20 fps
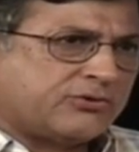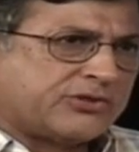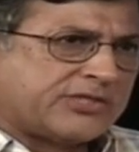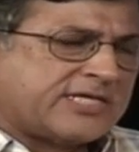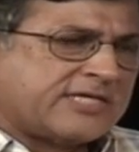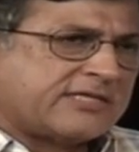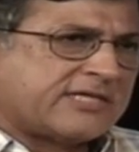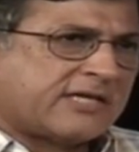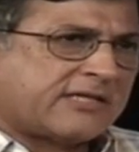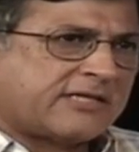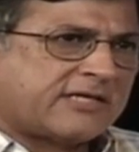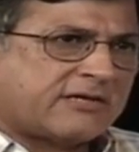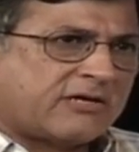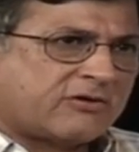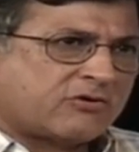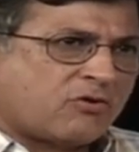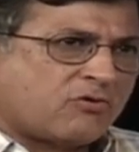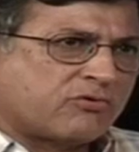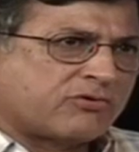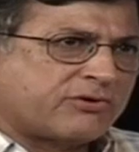see that there are
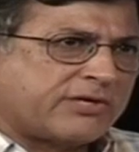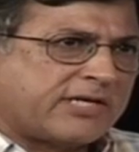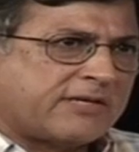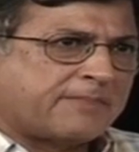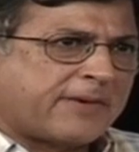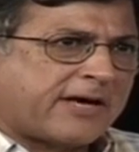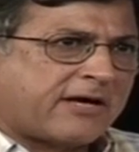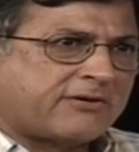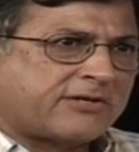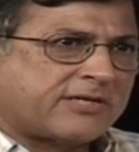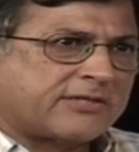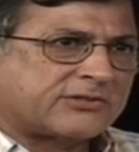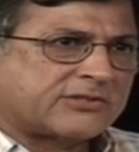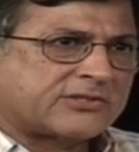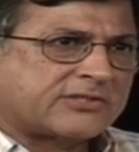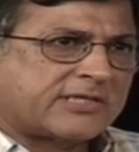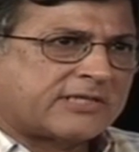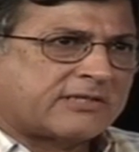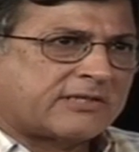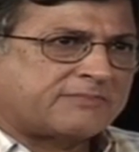concrete barriers,
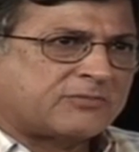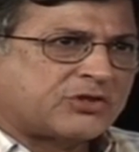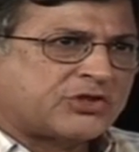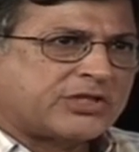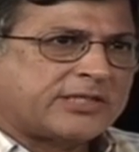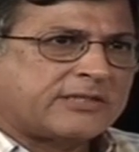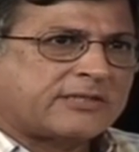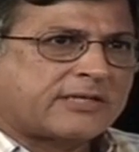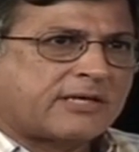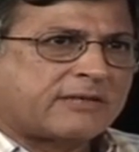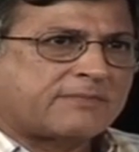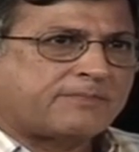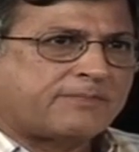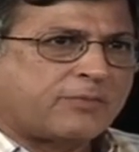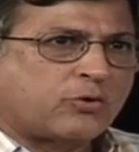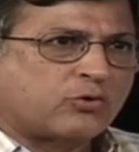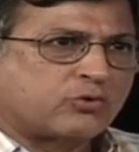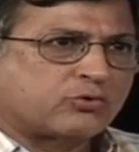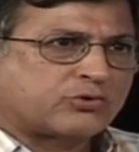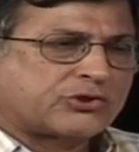there are machine gun
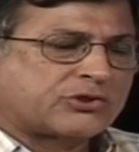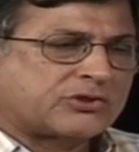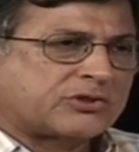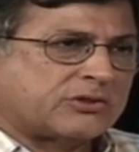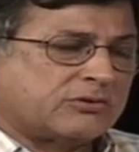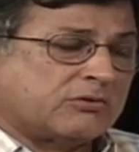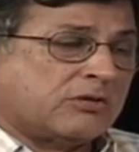posts,